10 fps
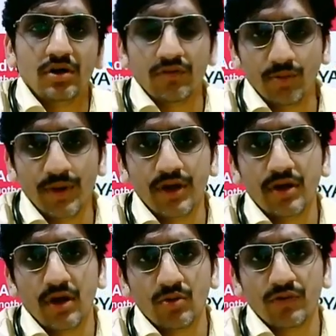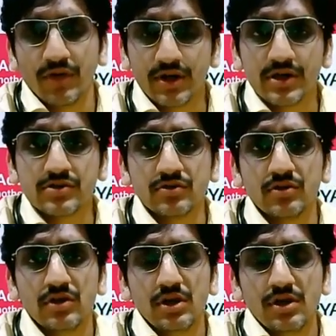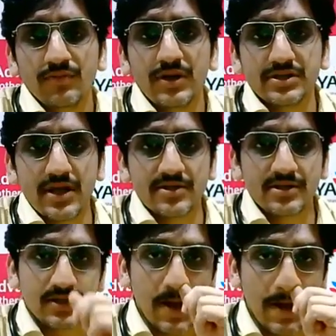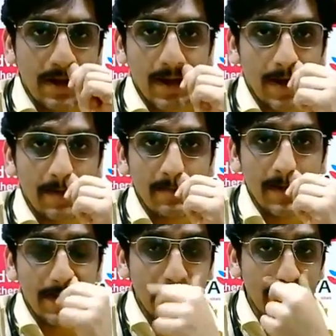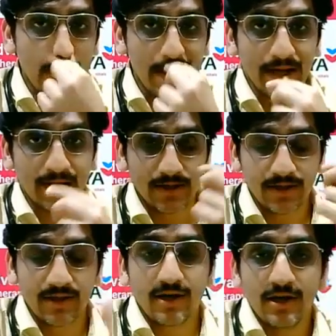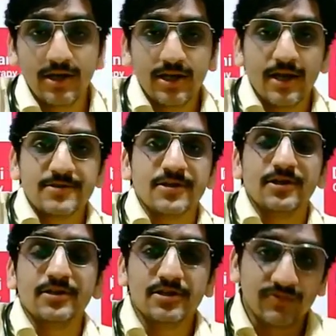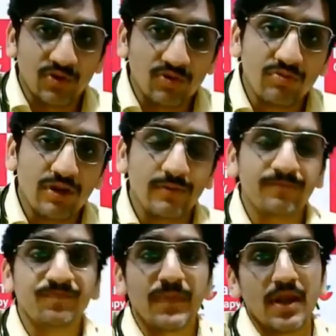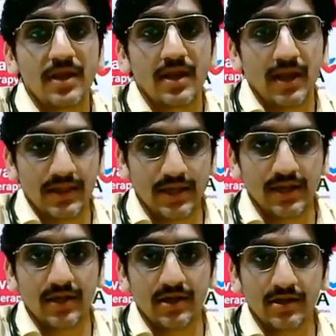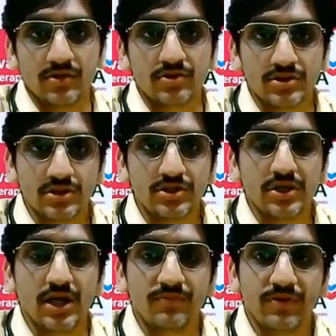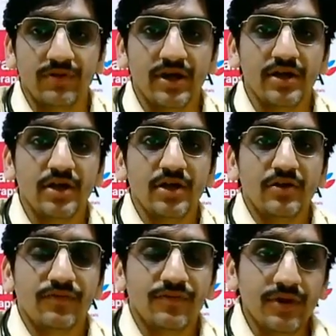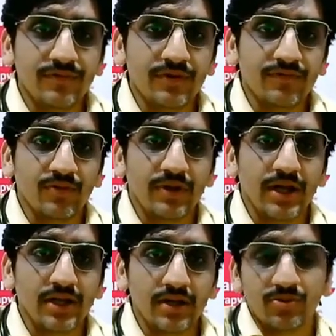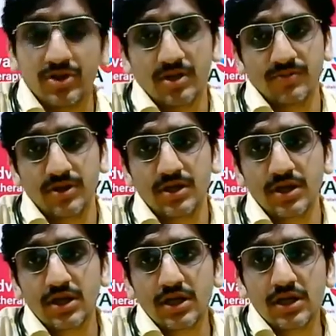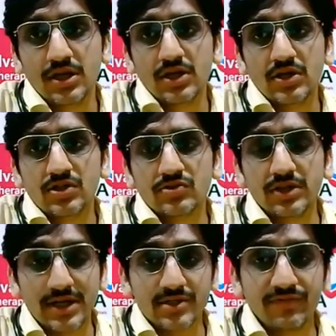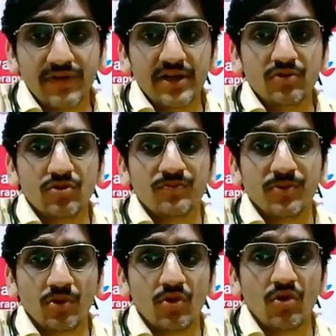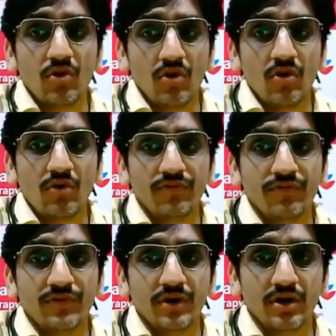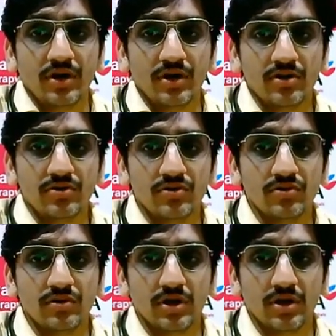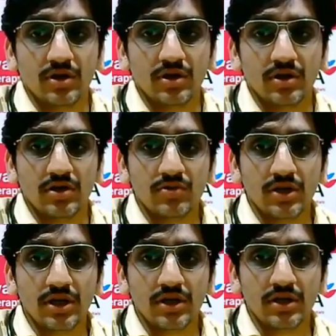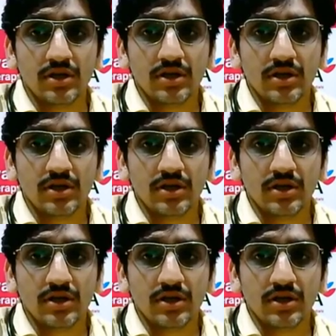women out of 100. So, breast cancer screening can be detect early cancer in these 4 women and they can undergo surgery and prevent even from getting chemotherapy. So that's a very good pro of doing